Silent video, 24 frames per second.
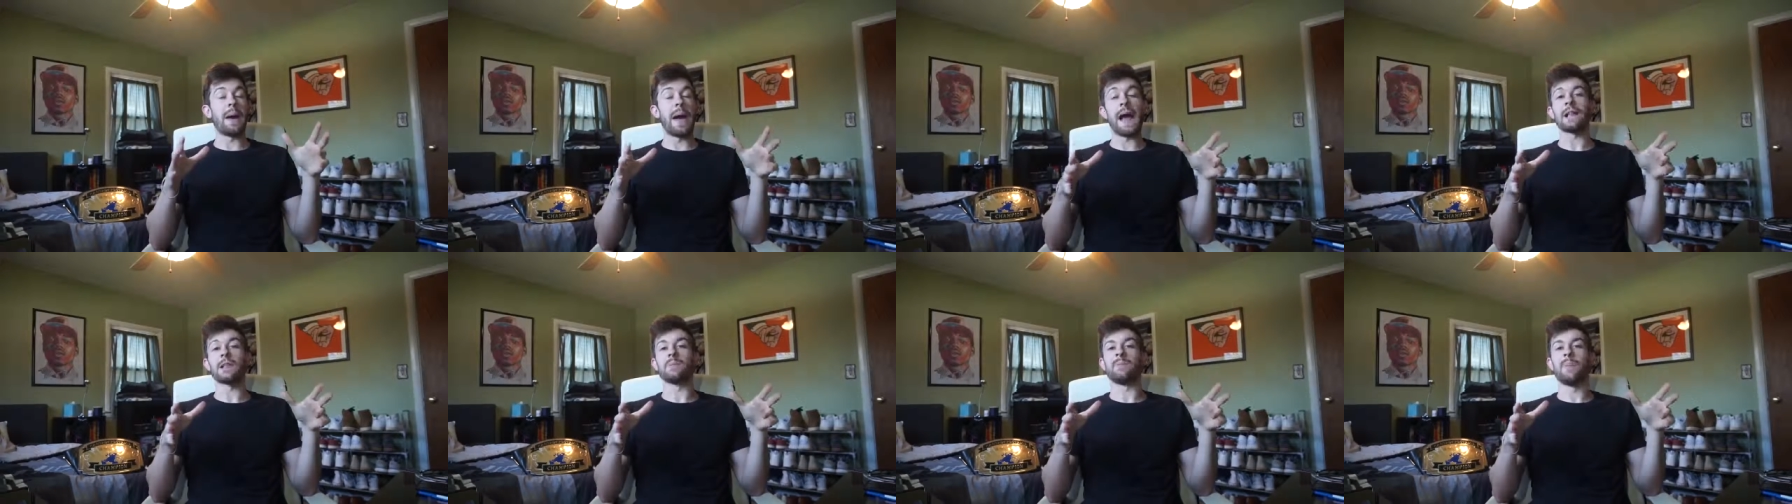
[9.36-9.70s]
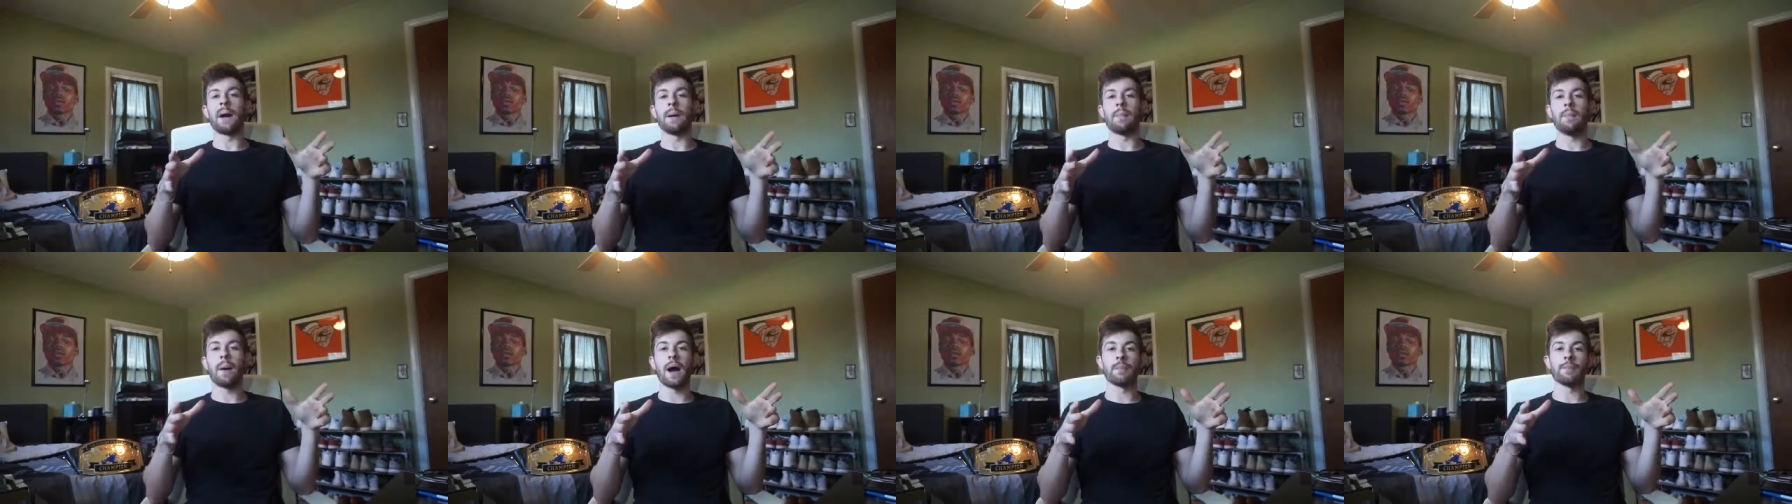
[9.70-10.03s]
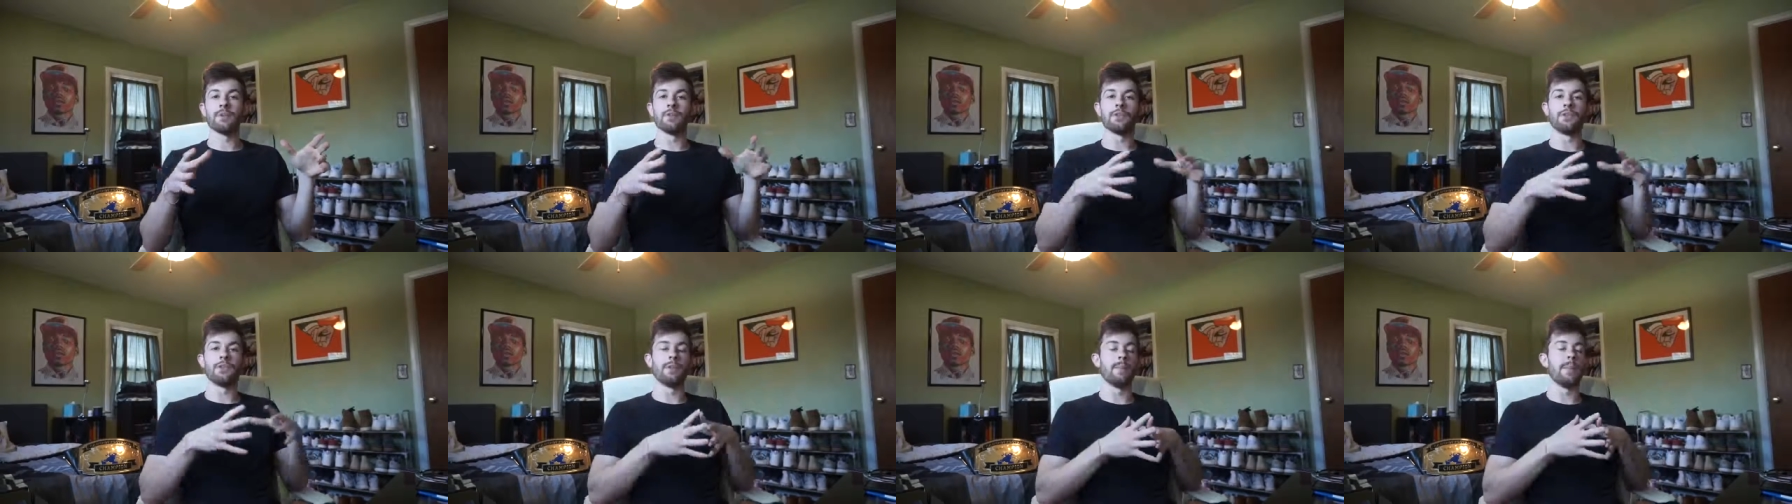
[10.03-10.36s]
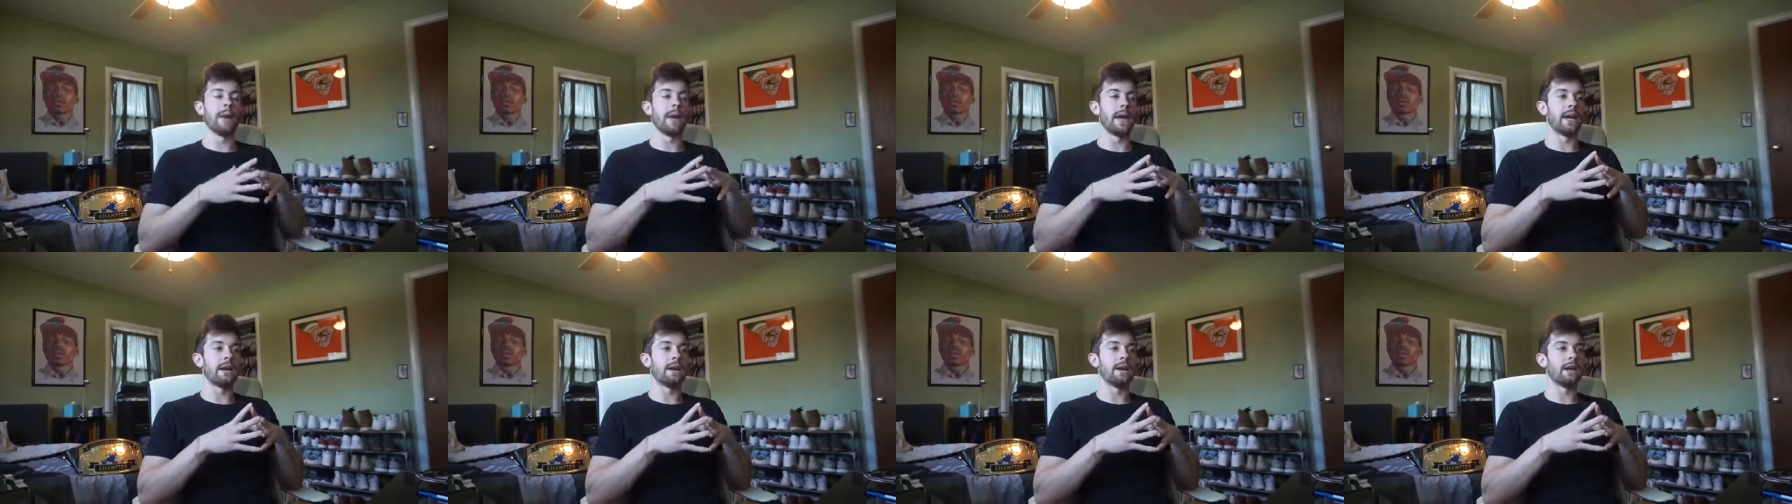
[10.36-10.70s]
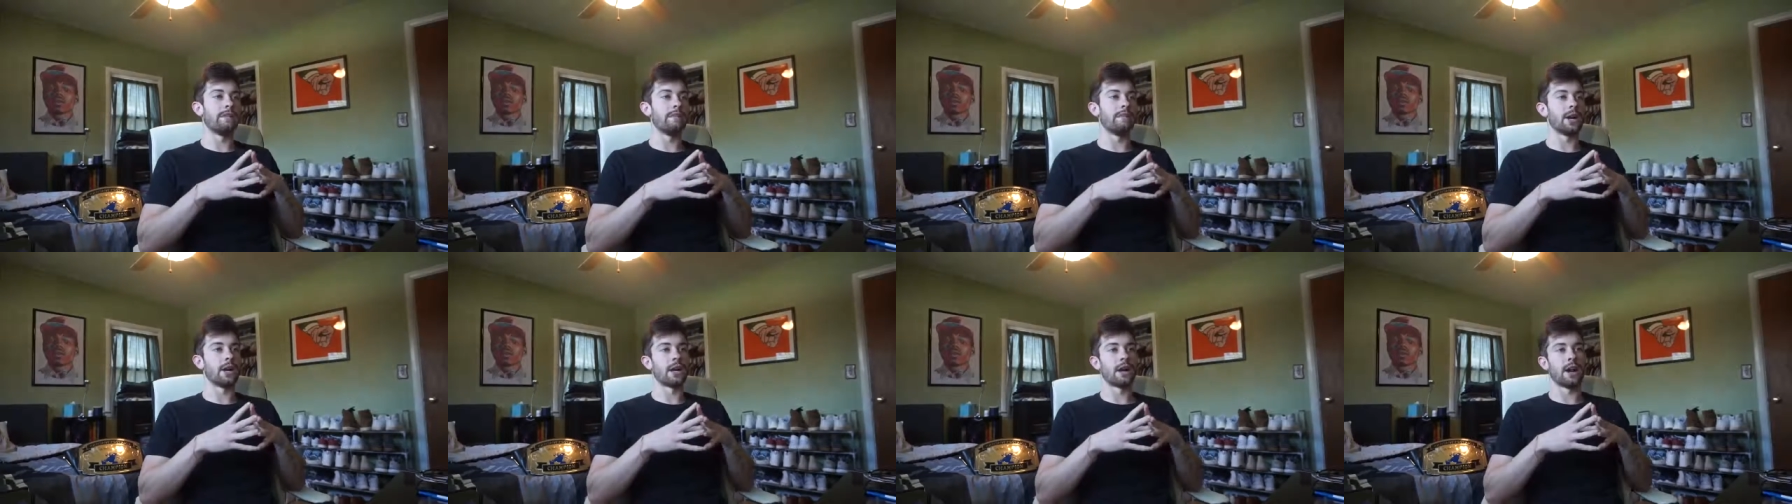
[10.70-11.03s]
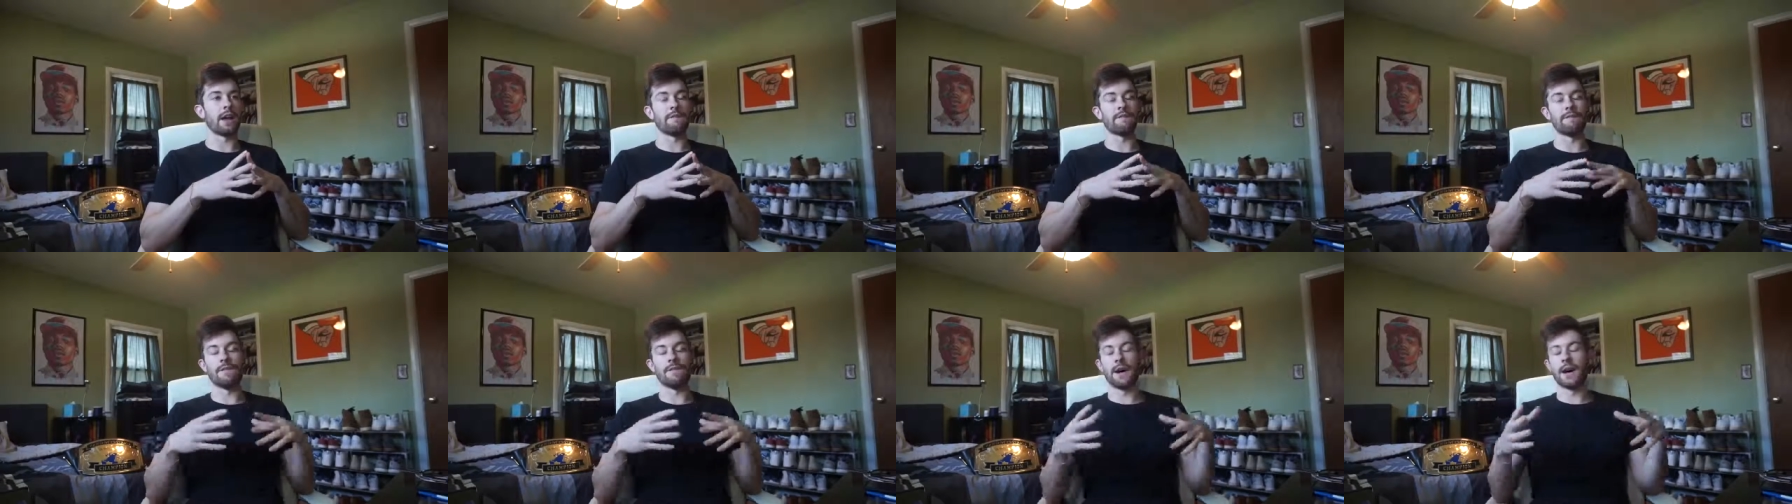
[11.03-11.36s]
backed by popular demand. I figured
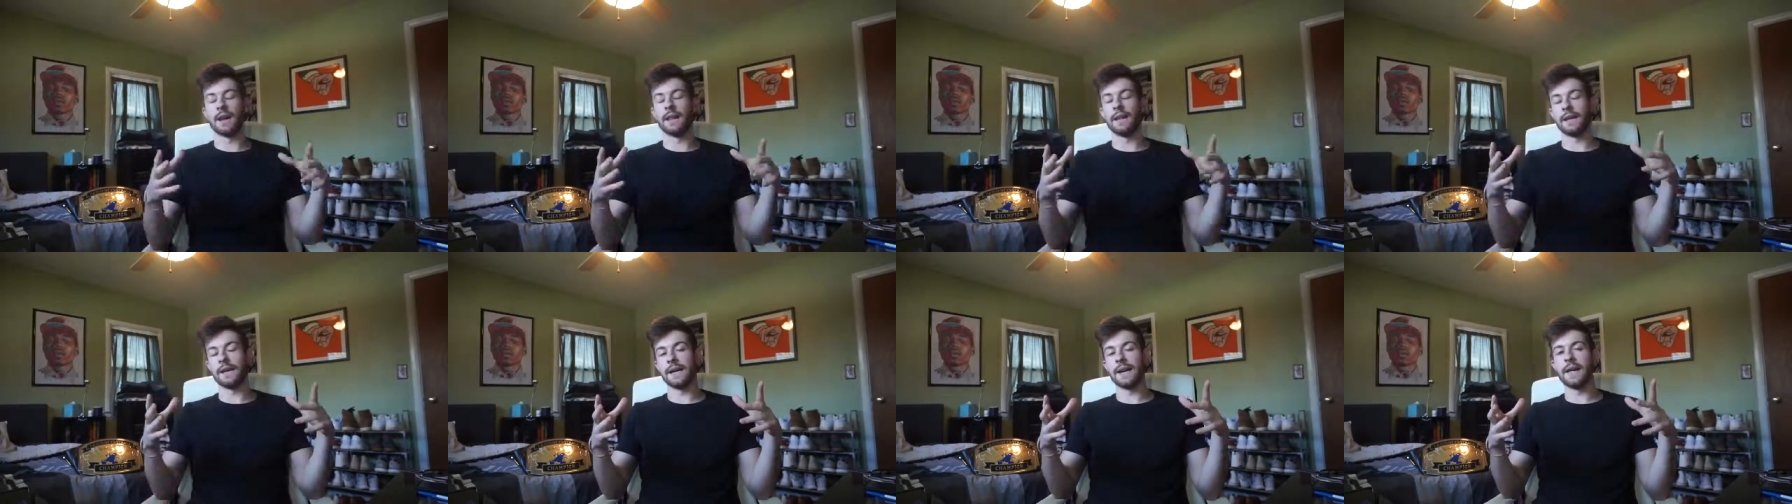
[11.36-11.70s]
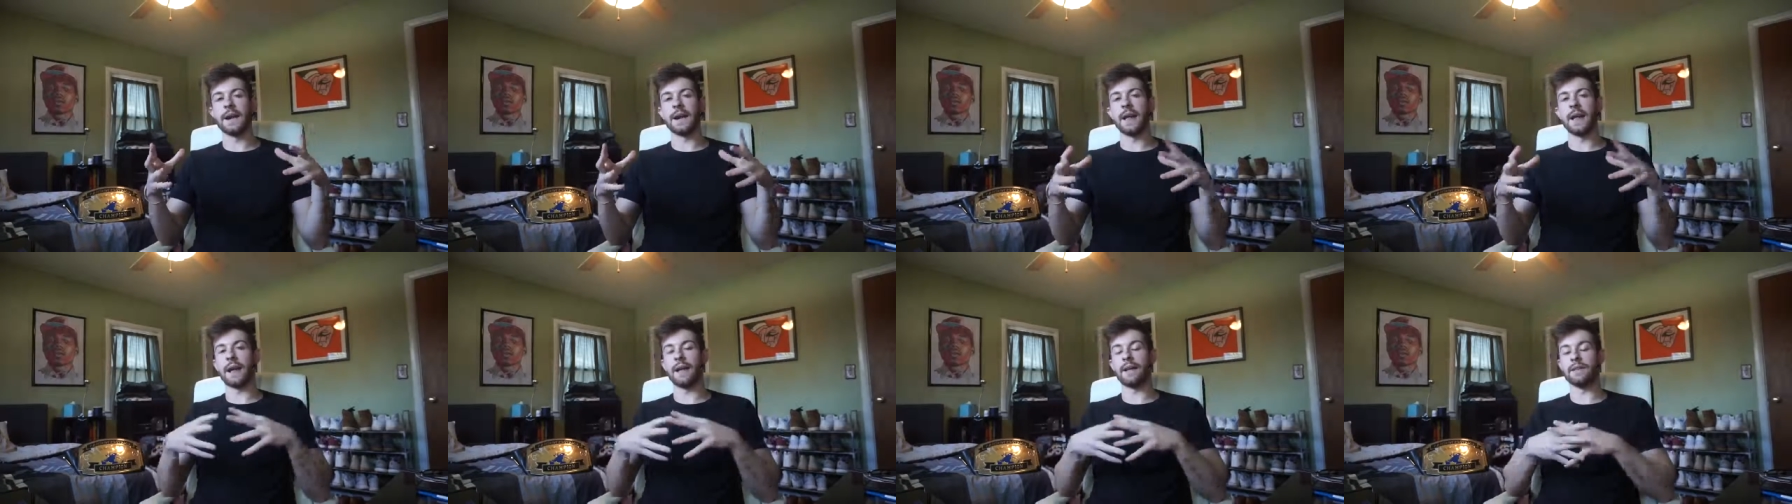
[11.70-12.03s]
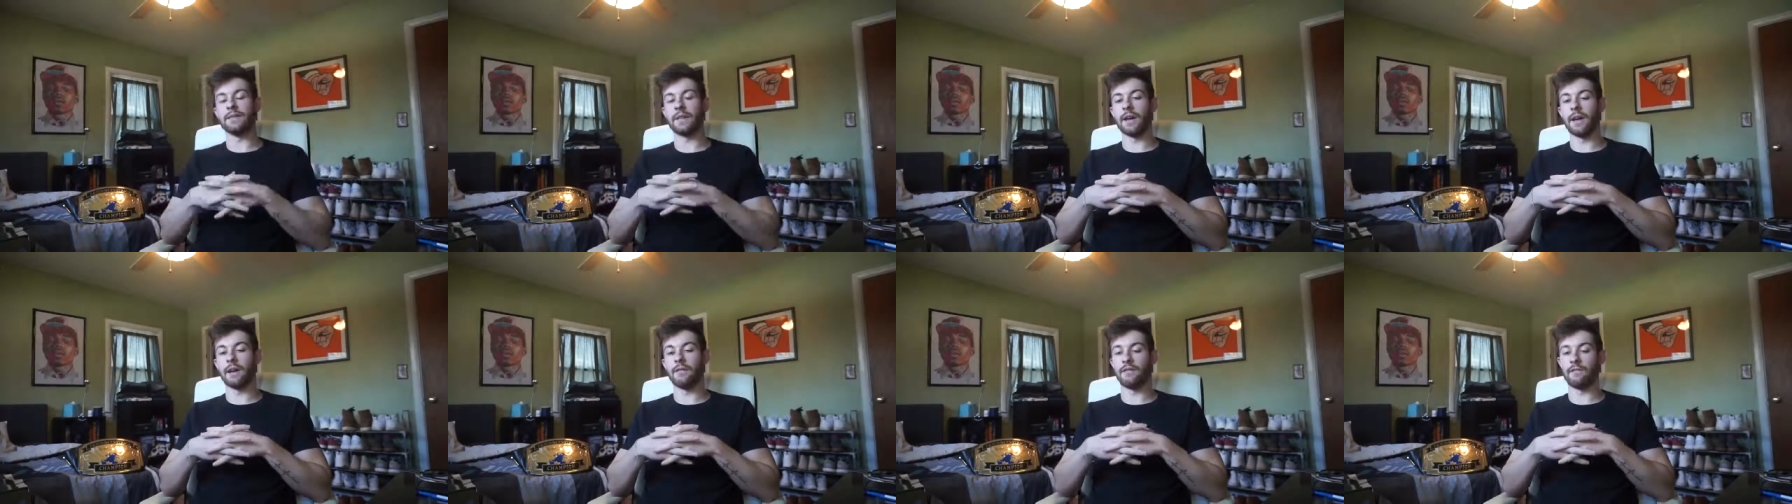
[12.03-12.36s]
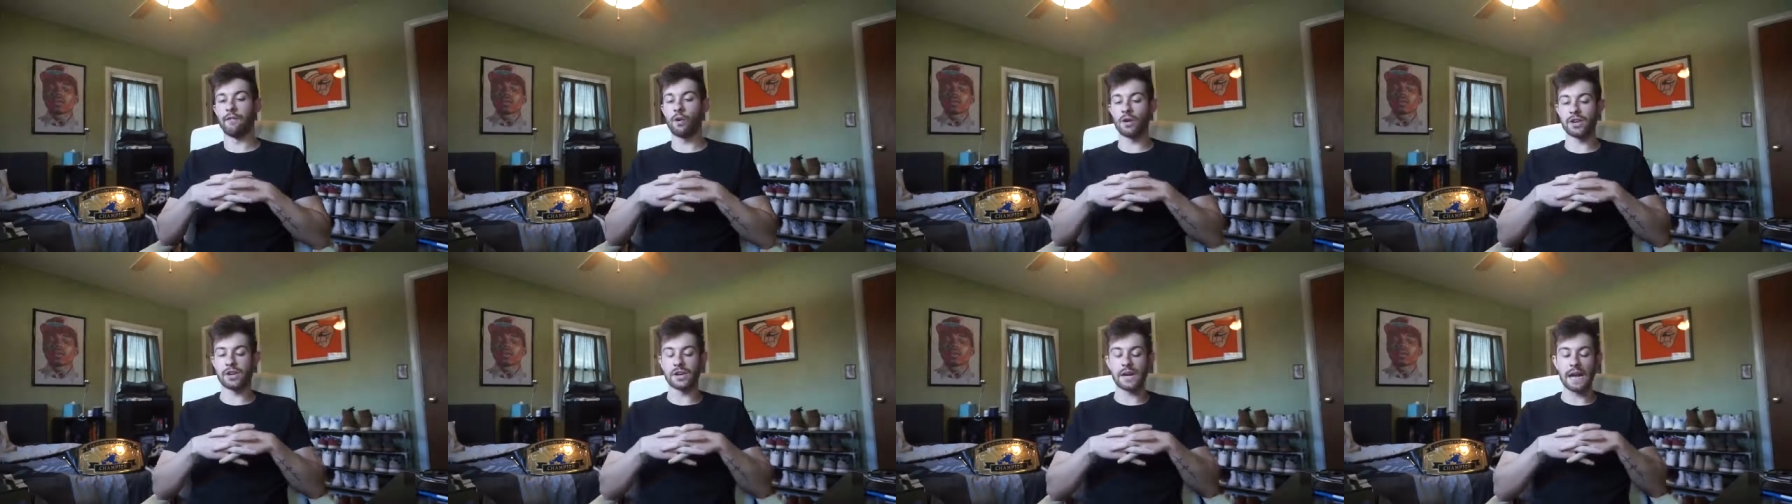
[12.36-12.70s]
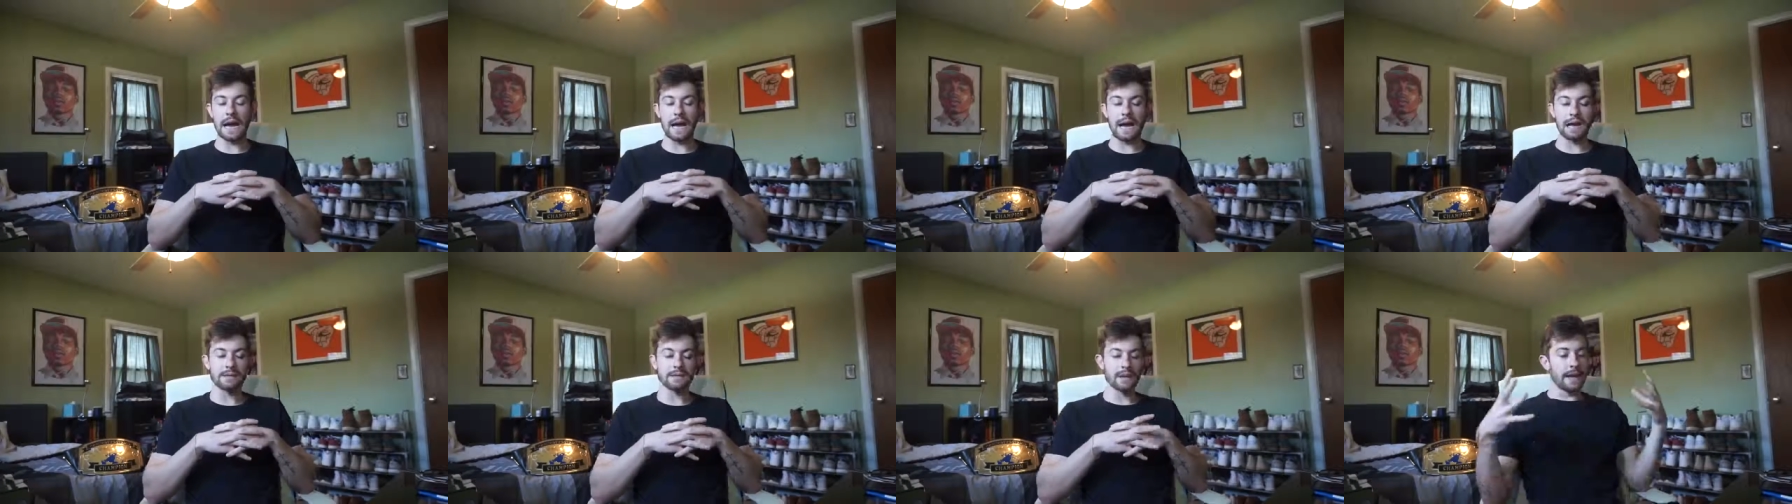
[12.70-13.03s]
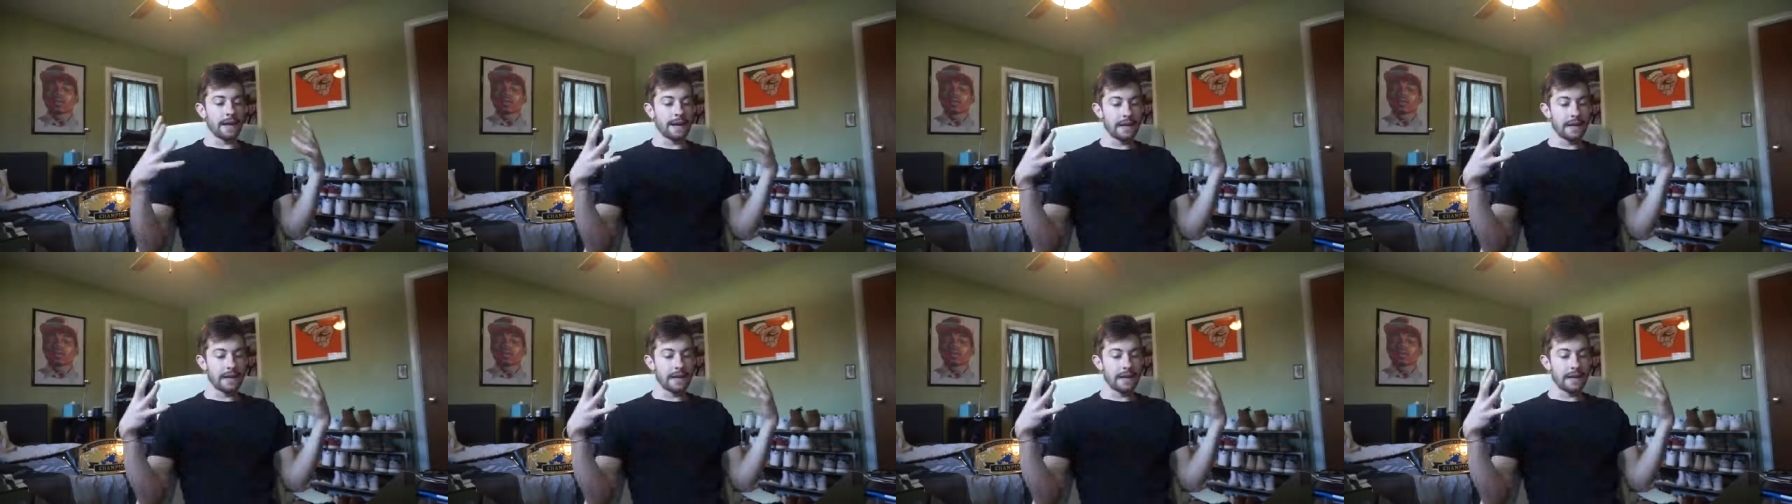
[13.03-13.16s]
I'd finally get it out there for you guys.